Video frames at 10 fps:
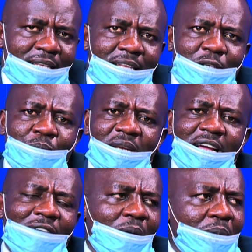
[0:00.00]
The
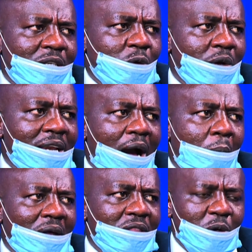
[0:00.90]
Jubilee government will
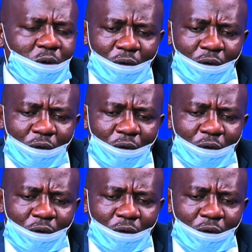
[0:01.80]
award the youth